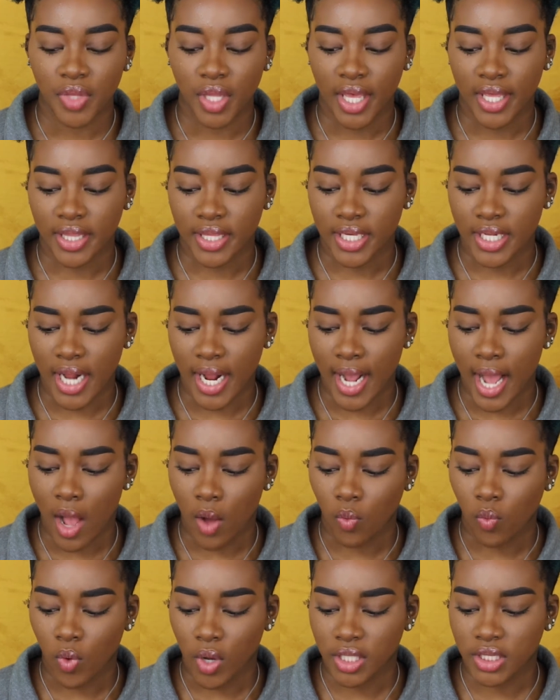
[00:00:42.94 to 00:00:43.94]
and then i
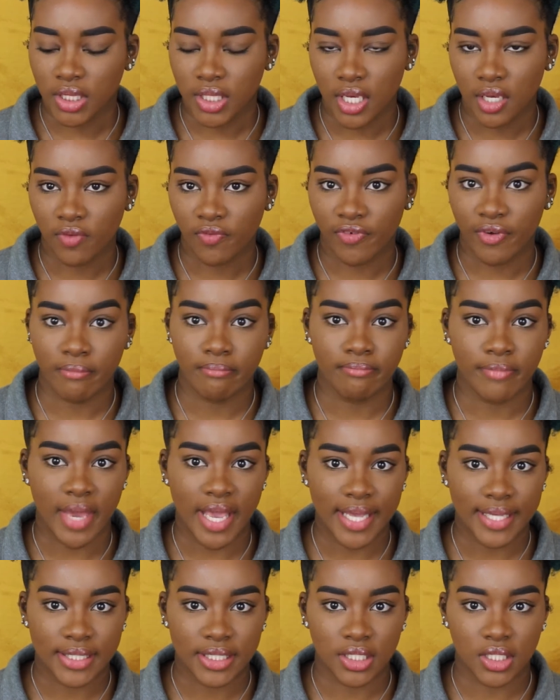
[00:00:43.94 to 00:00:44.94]
got one thing from
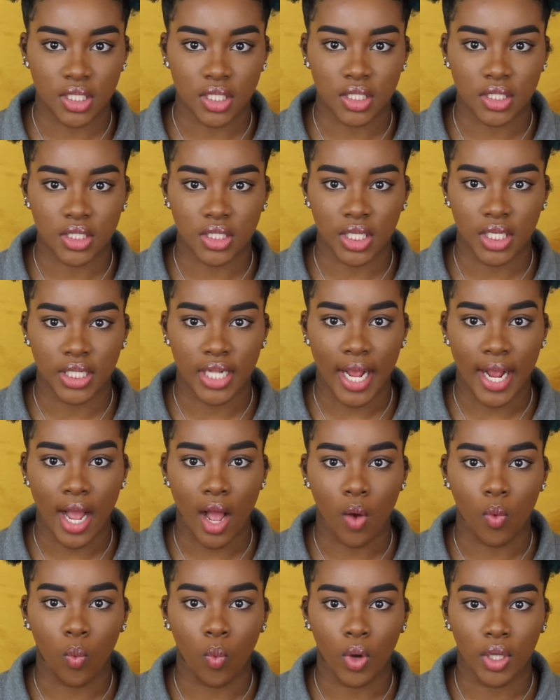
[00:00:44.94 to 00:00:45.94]
macy's and i
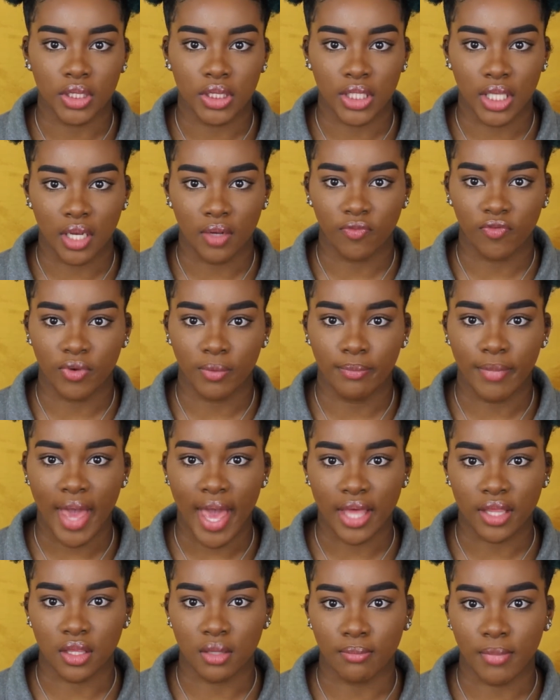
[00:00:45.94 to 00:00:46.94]
got one thing from
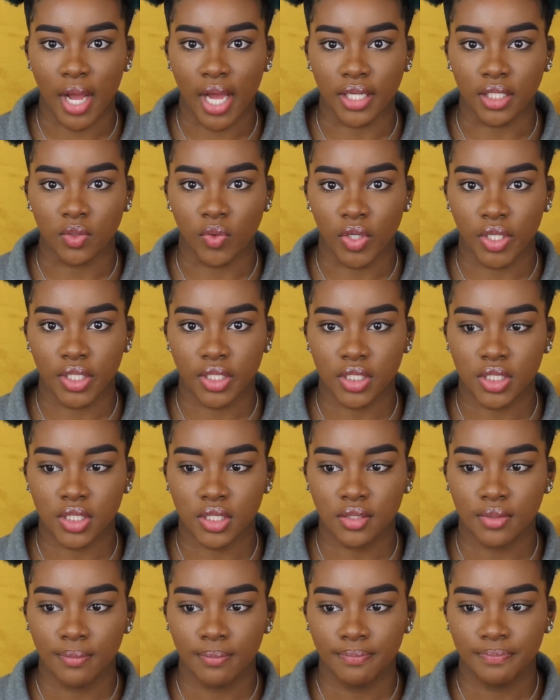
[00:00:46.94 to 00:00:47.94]
bath and body
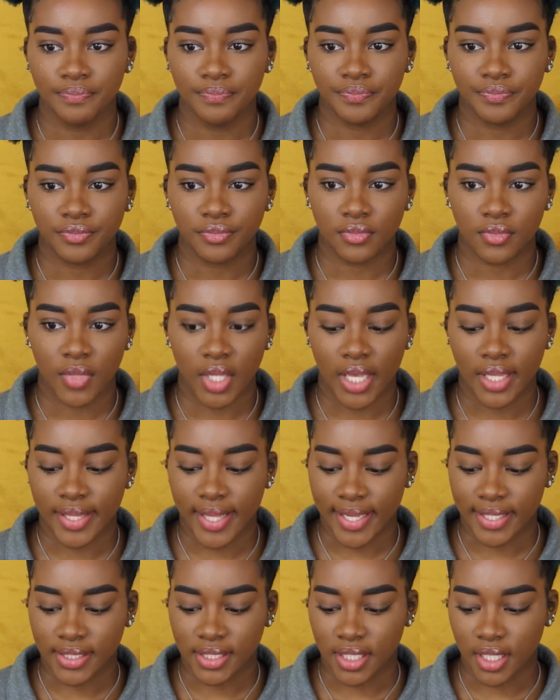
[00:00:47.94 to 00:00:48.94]
works and
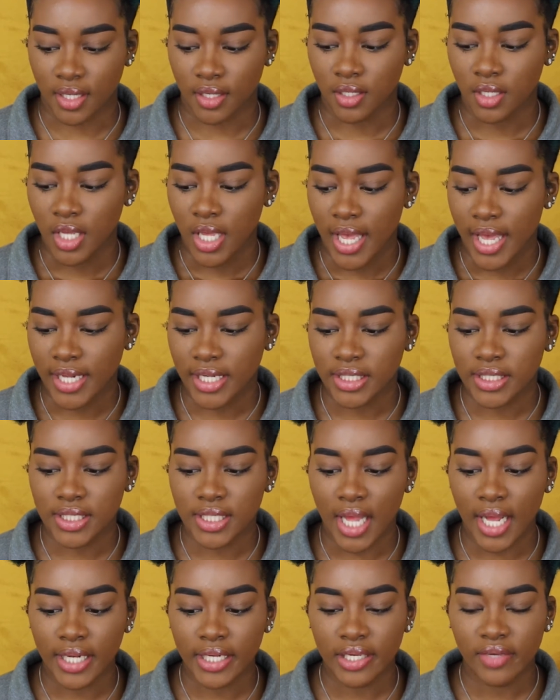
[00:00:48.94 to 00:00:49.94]
that's it and it's
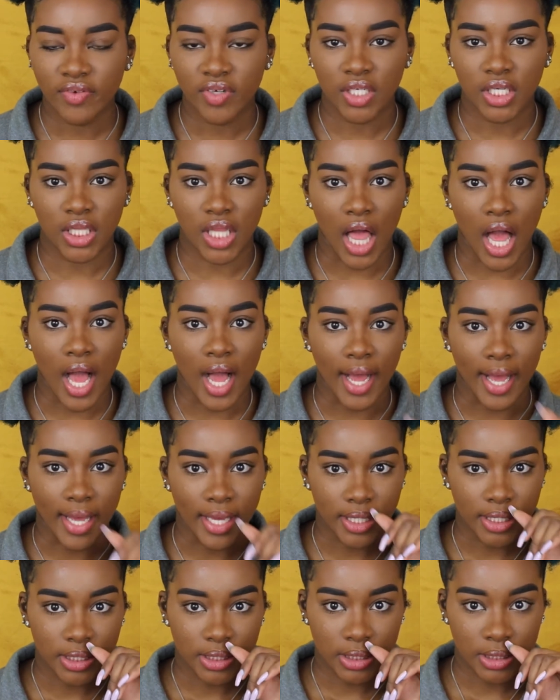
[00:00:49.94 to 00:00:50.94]
not even a
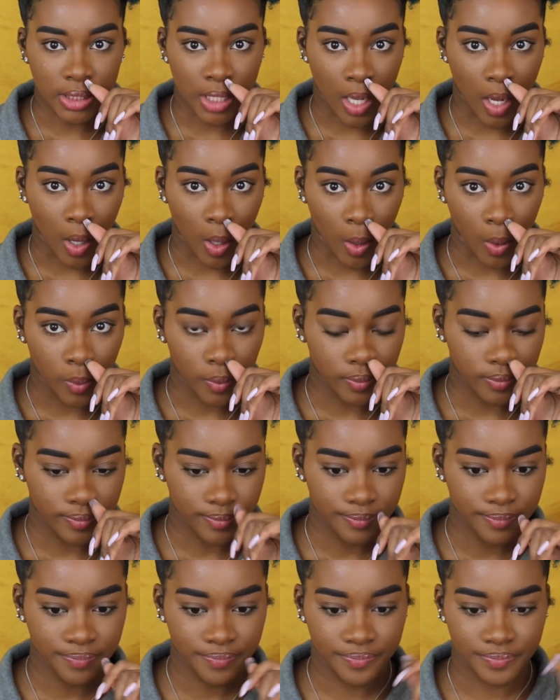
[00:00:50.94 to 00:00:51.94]
lot so
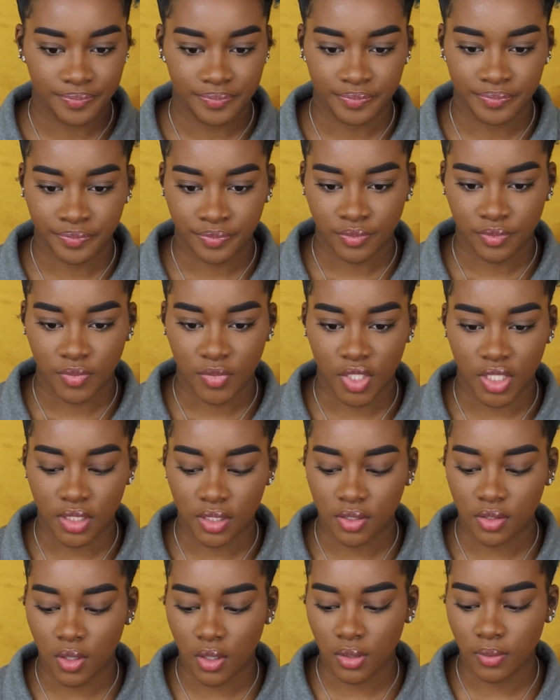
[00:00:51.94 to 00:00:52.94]

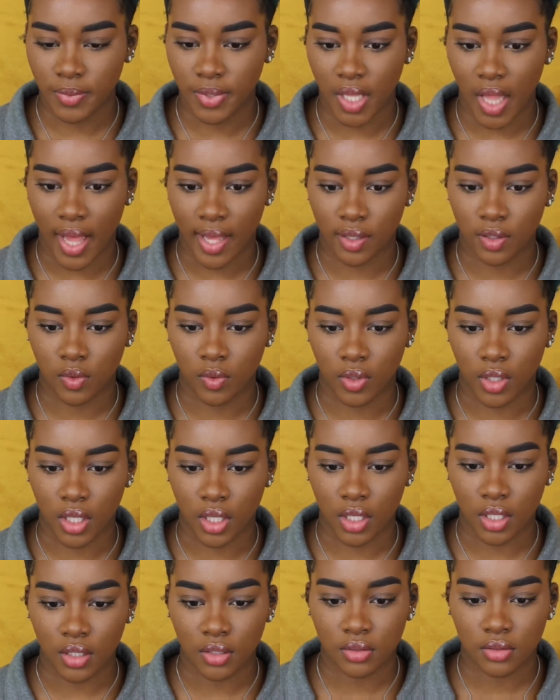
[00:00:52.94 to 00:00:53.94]
this is going to be like
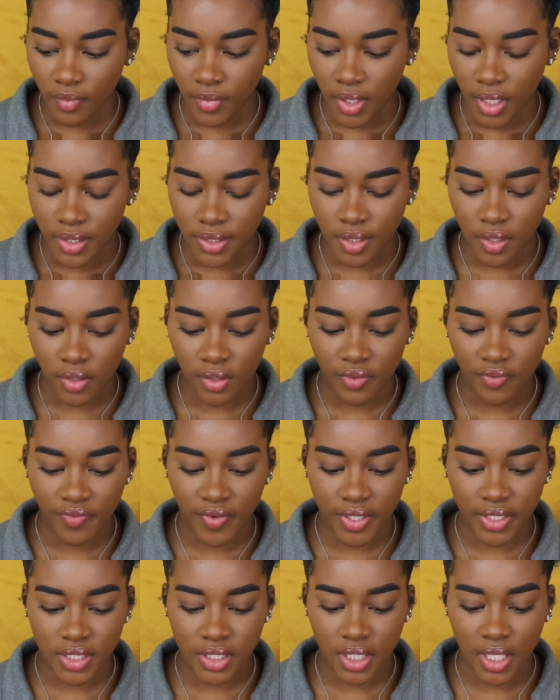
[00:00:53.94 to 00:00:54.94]
quick so the
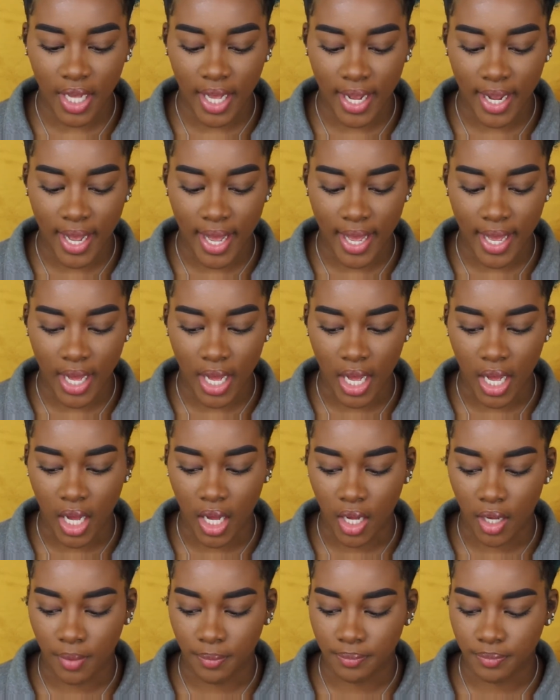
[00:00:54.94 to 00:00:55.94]
first thing i
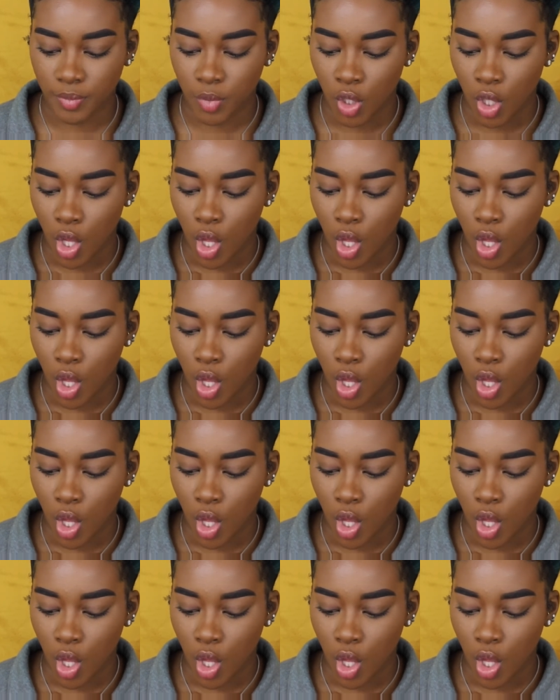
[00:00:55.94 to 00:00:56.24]
got um